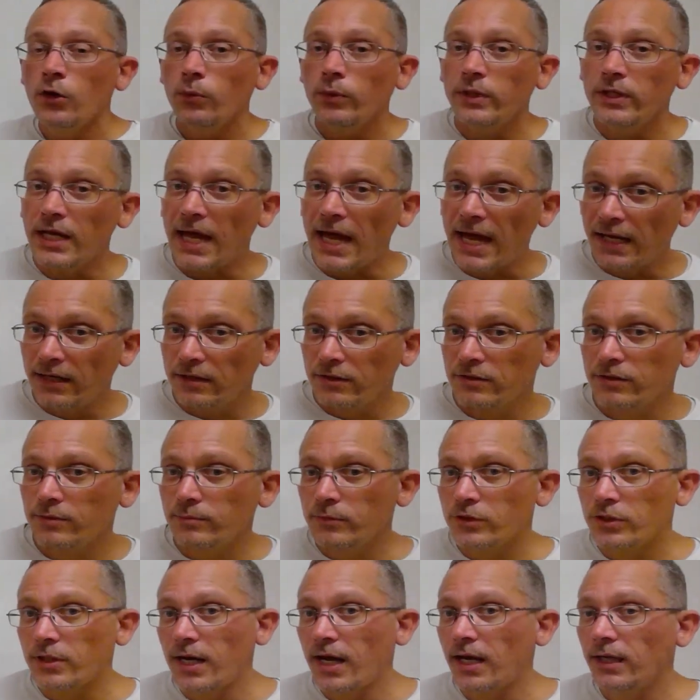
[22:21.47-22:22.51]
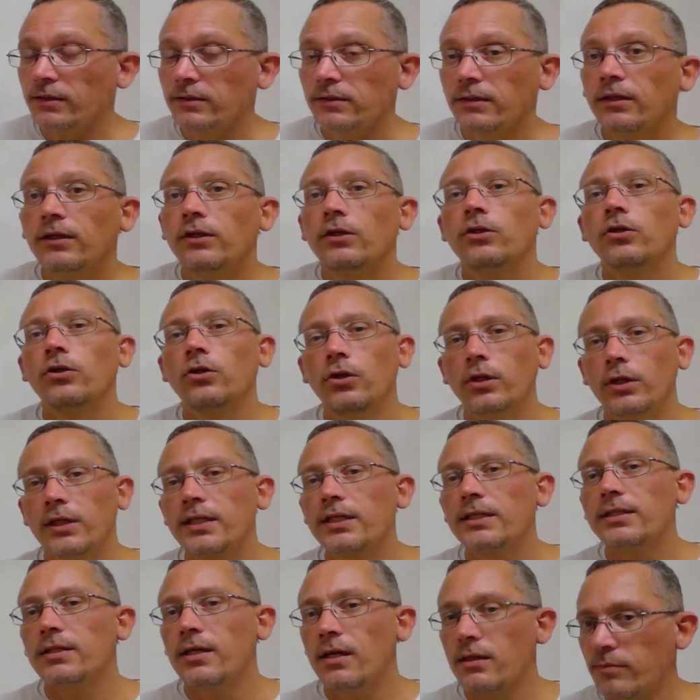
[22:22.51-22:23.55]
When you add or subtract,
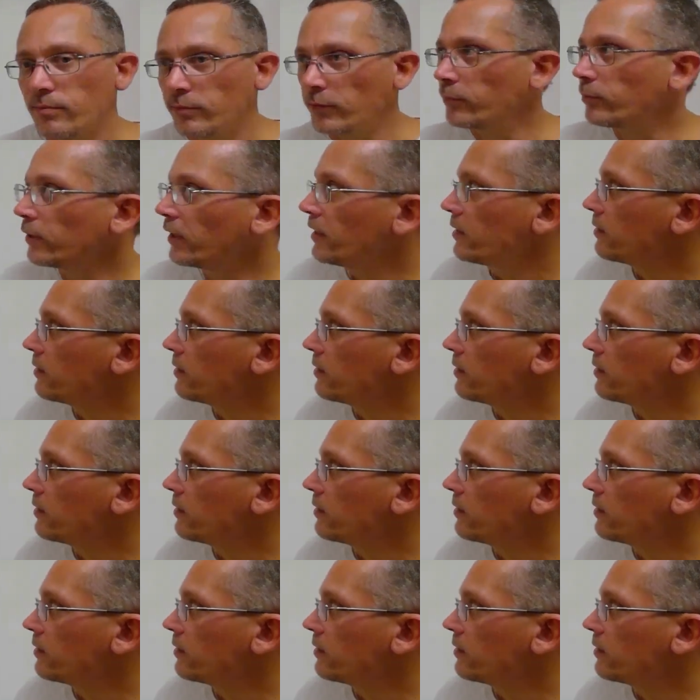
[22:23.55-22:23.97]
look at decimal